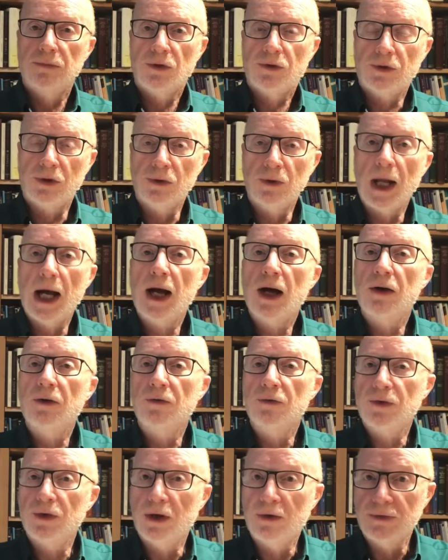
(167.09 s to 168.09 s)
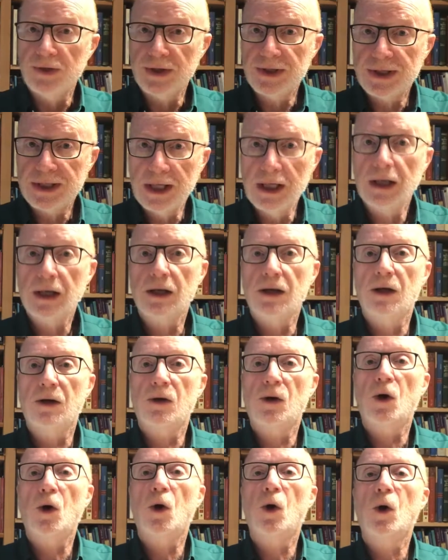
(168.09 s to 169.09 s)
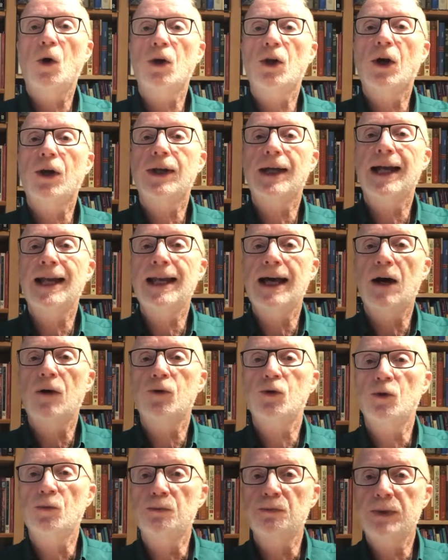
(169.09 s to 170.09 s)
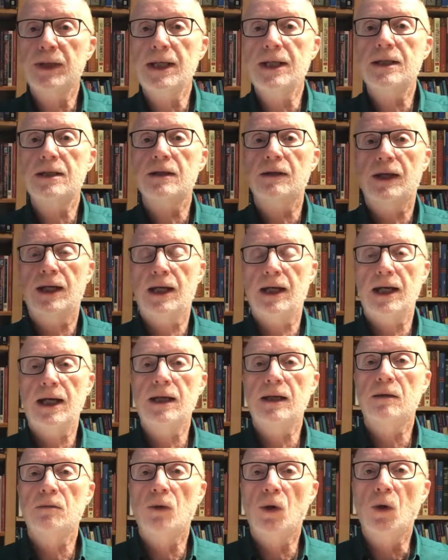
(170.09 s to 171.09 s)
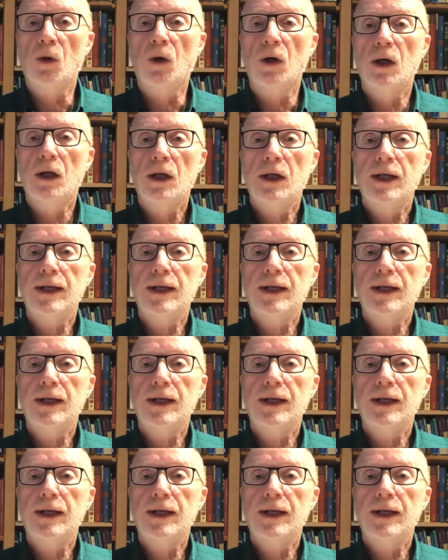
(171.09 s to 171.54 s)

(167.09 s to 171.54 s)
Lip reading: thrown out of the synagogue or not allowed to preach there anymore,